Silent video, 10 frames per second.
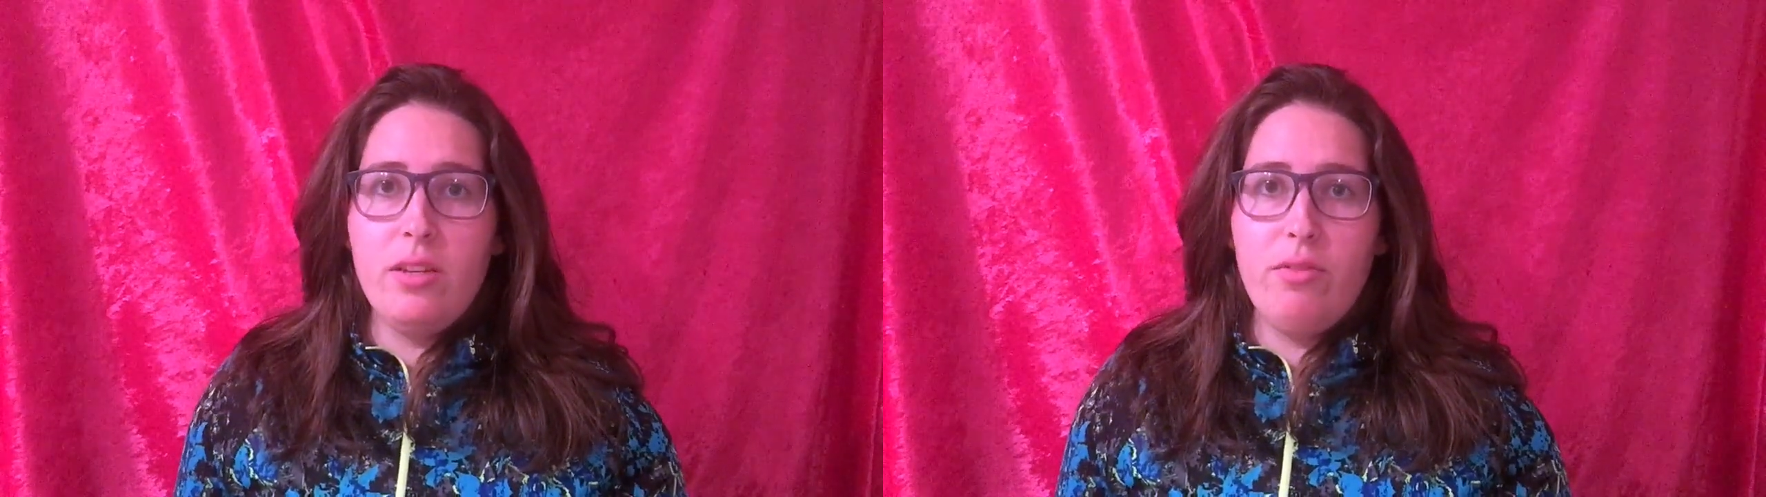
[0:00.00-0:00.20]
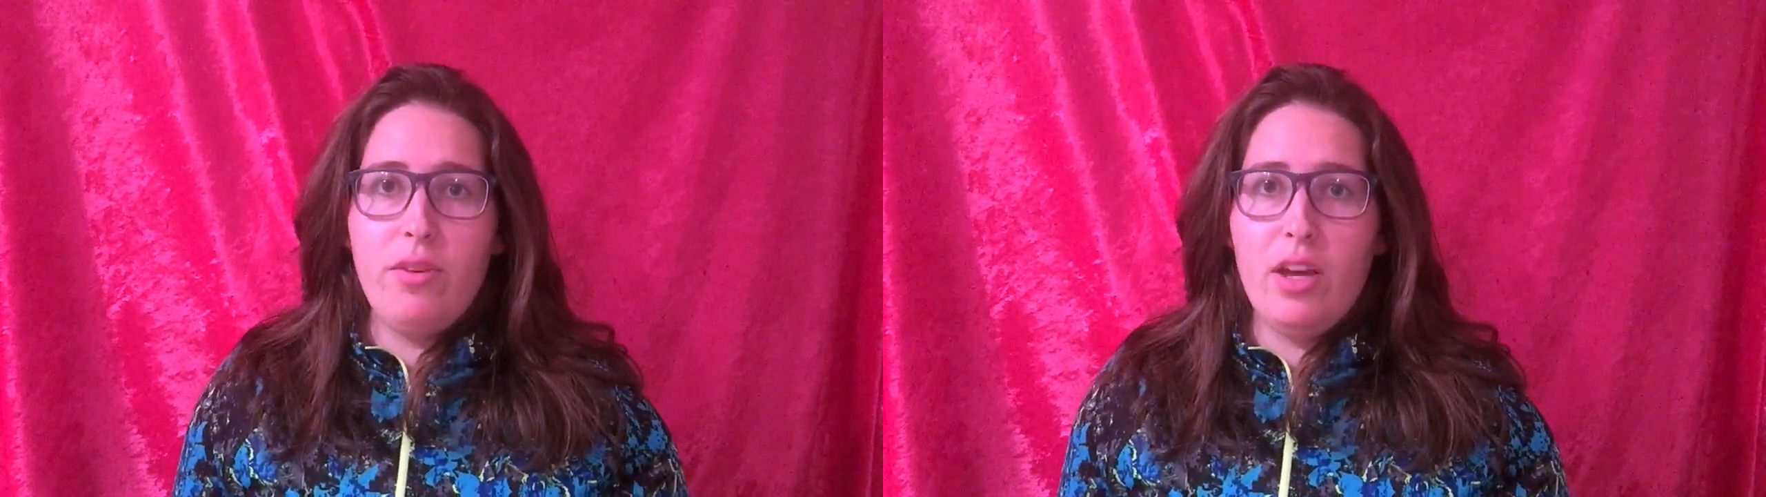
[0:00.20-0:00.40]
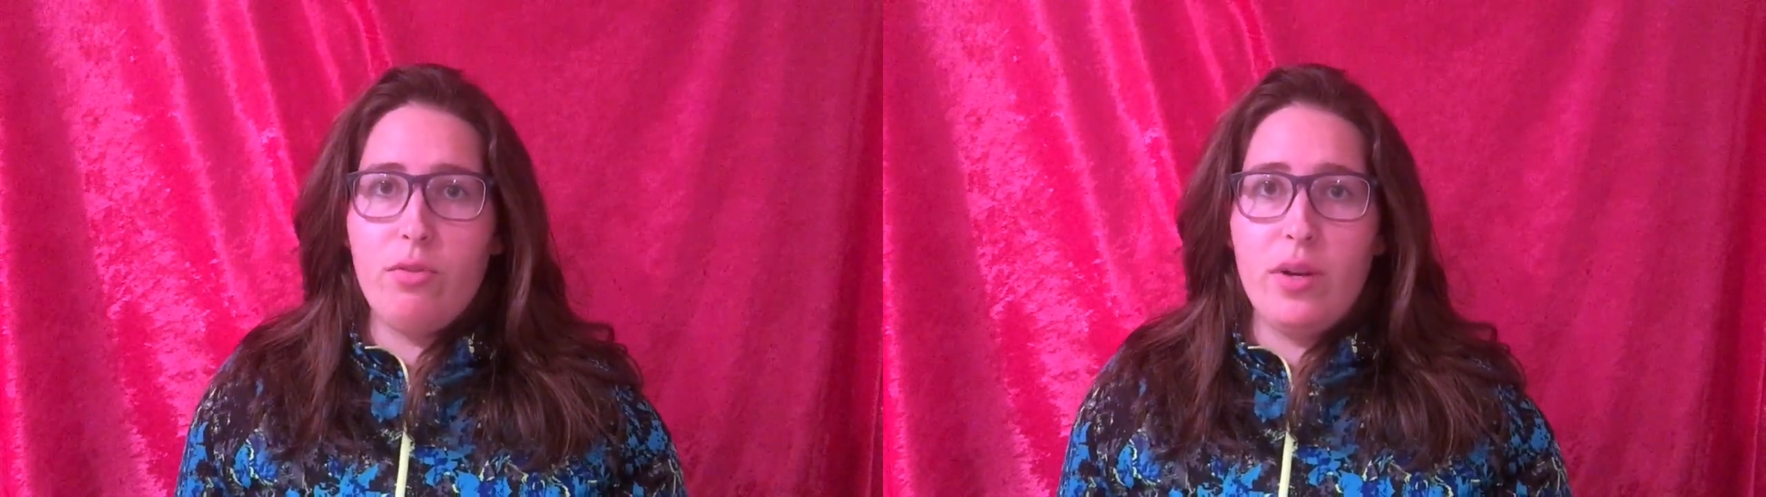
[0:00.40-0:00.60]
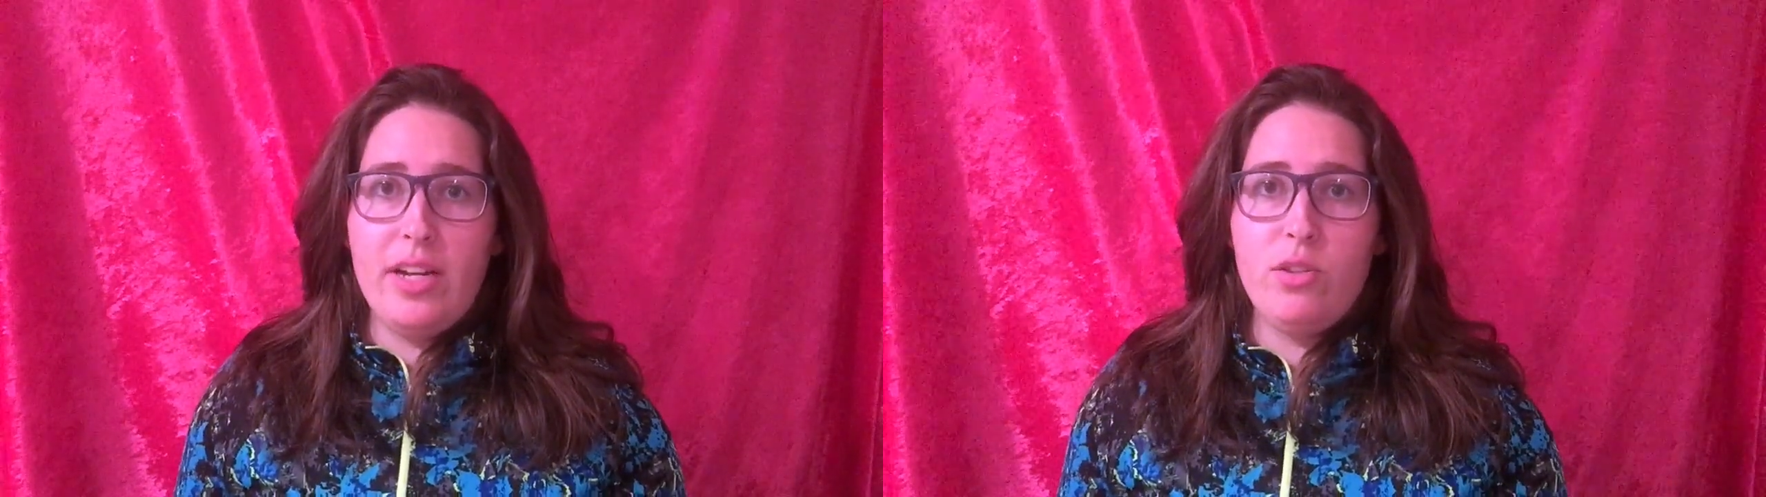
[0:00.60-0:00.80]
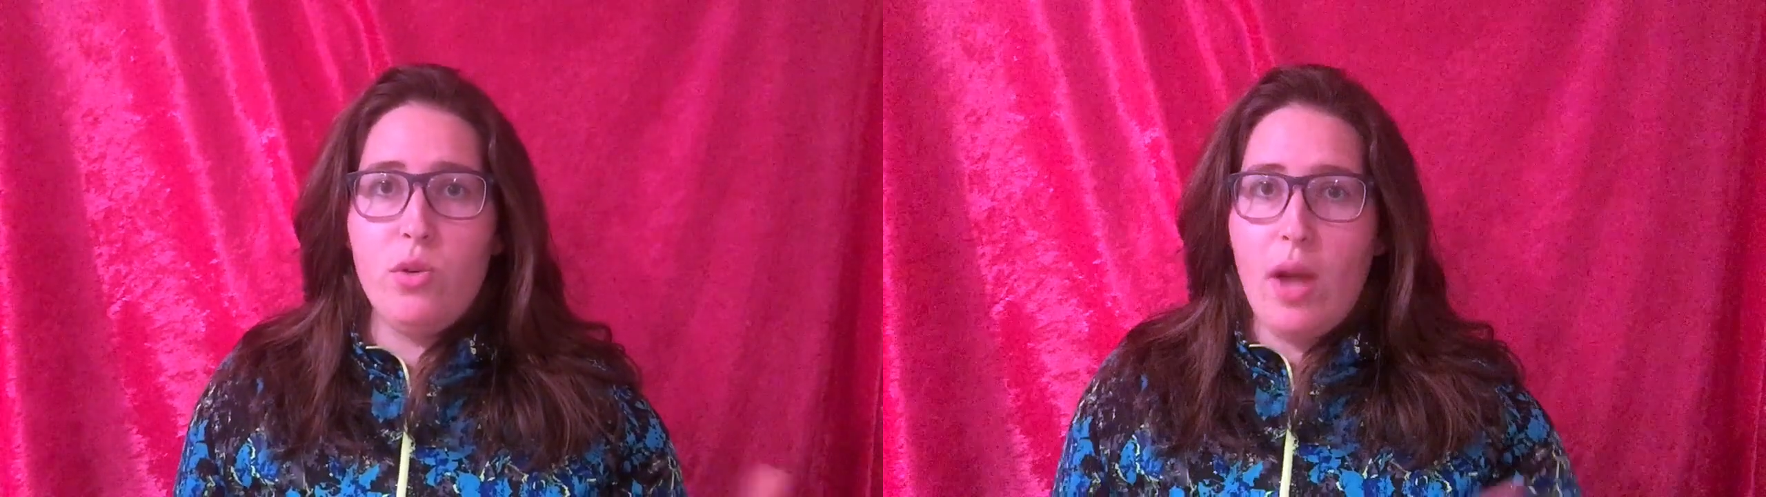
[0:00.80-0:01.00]
feel
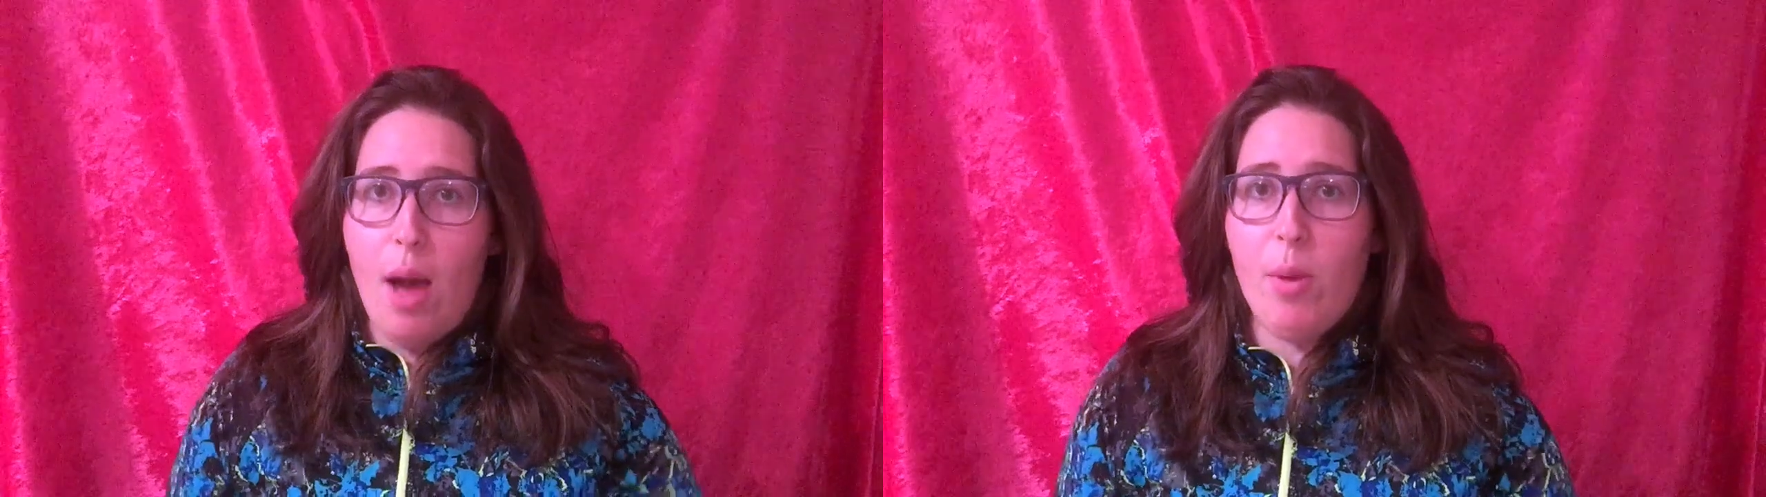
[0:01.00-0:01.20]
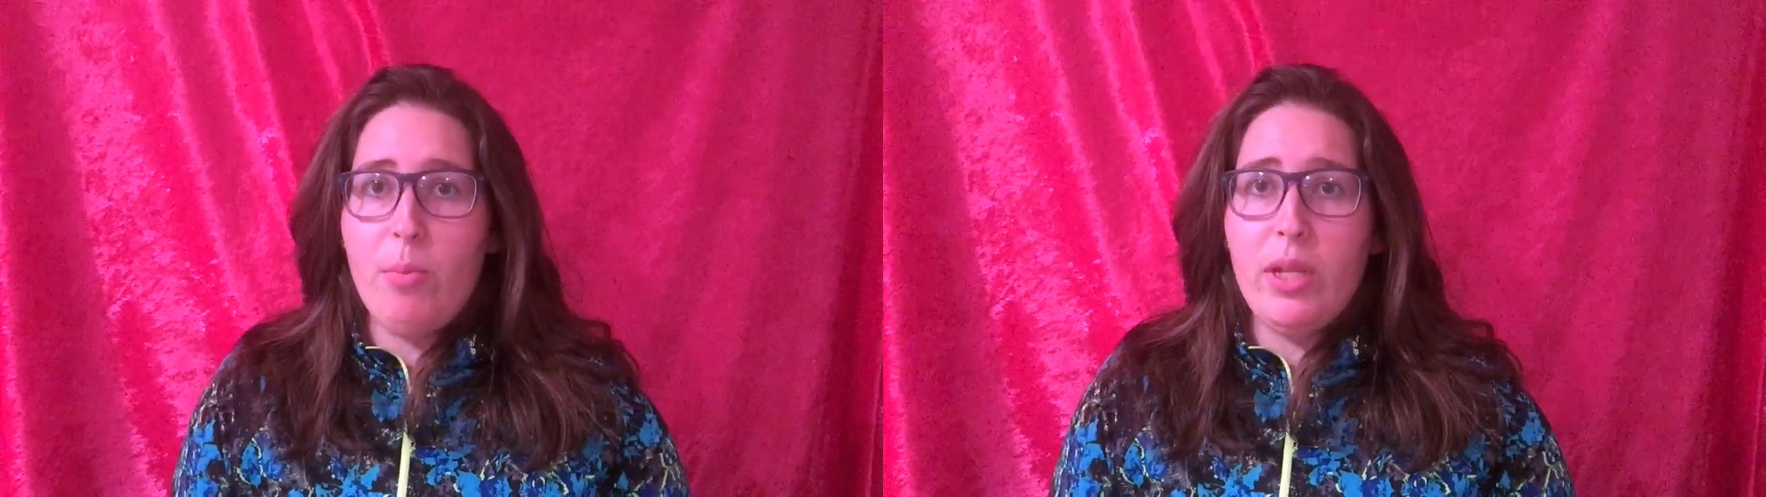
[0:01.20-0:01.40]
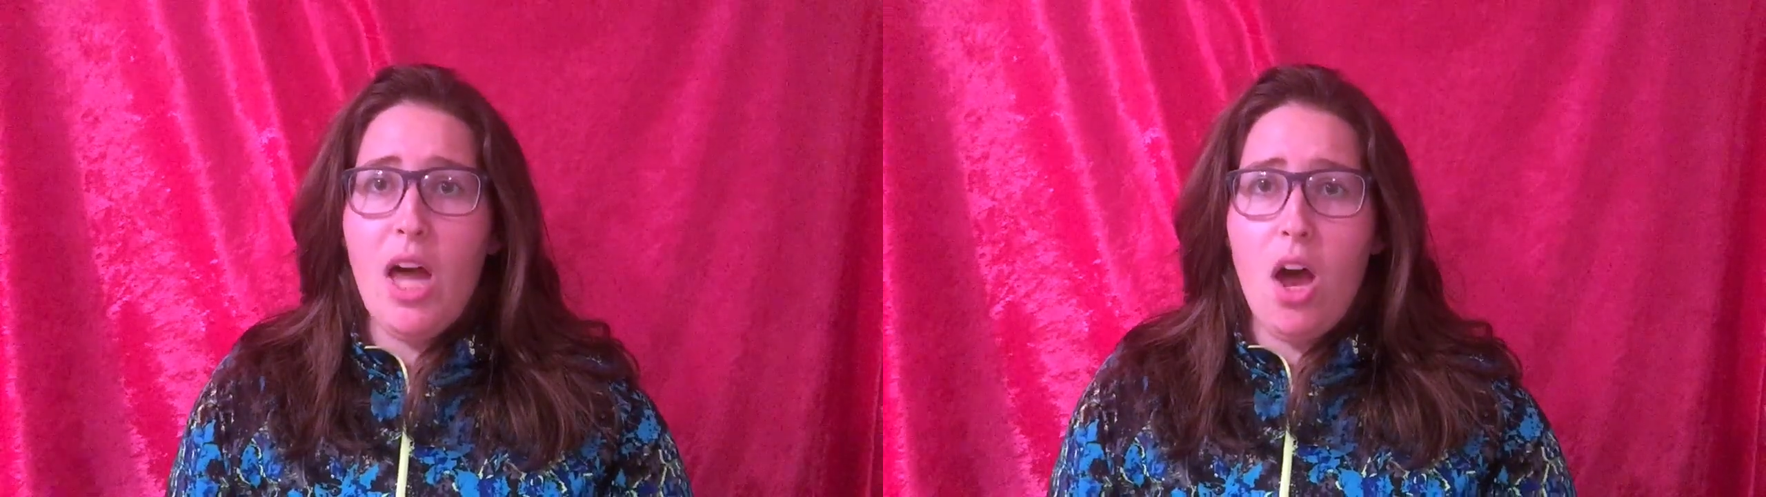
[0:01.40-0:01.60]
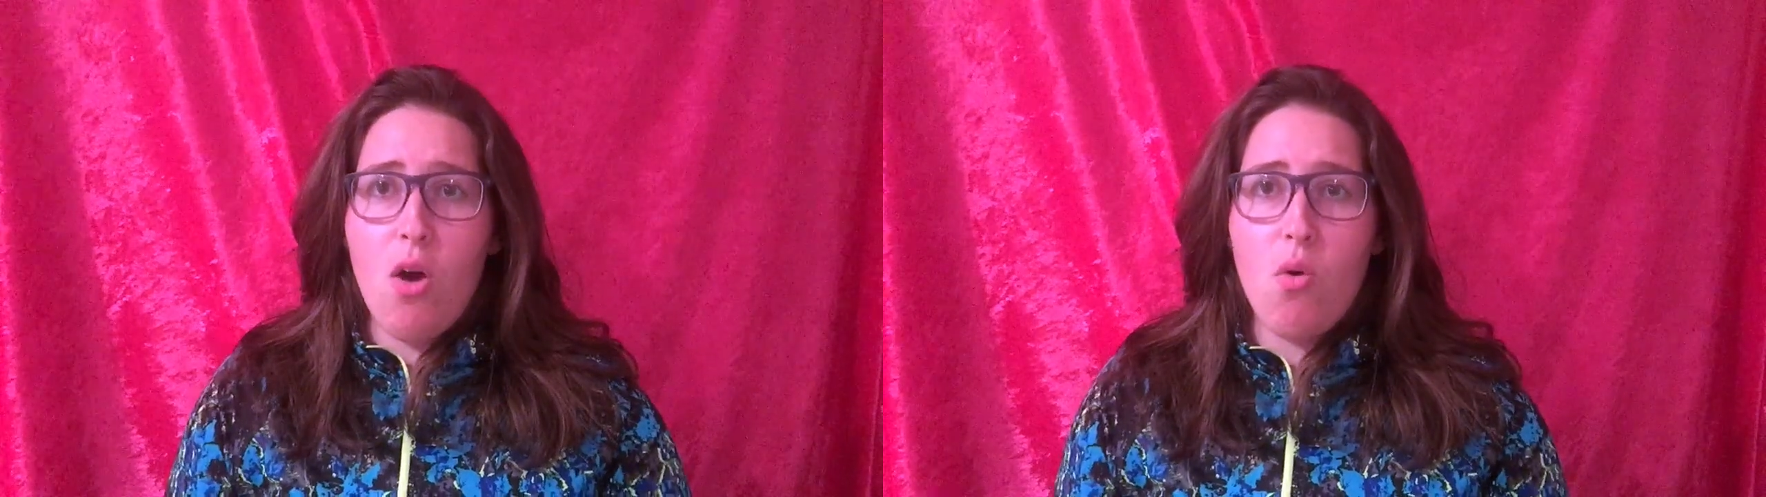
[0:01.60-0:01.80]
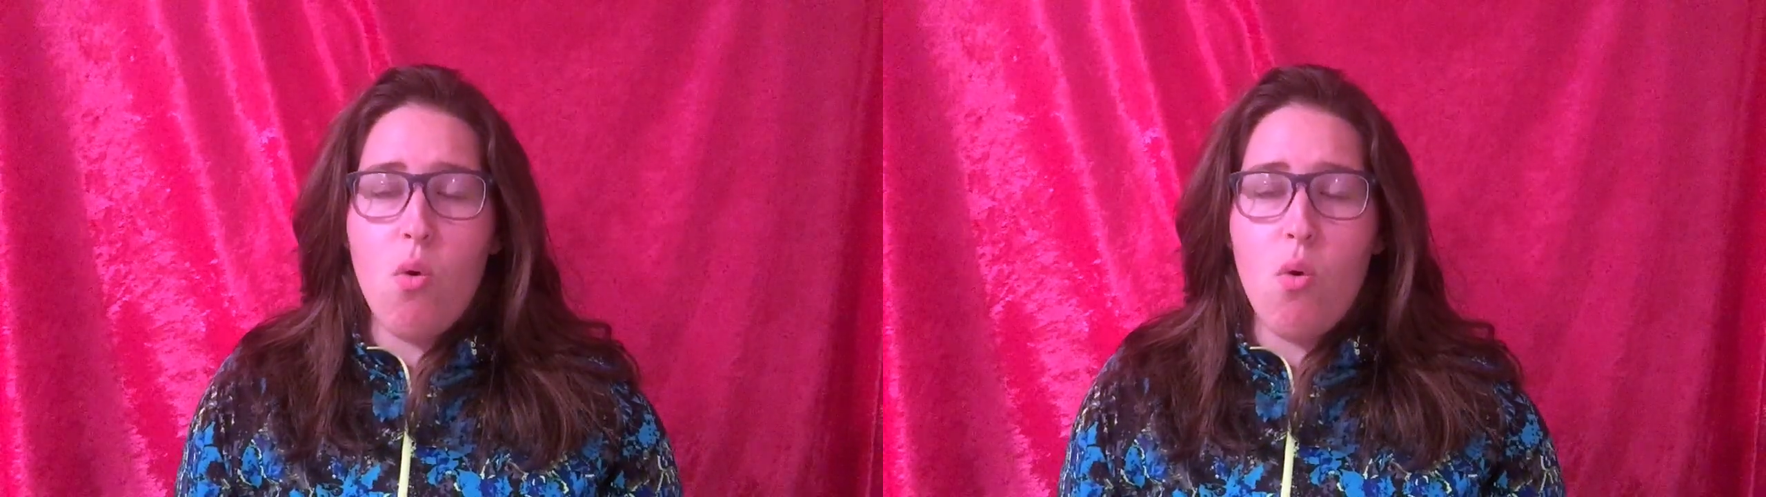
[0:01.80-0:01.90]
free to comment below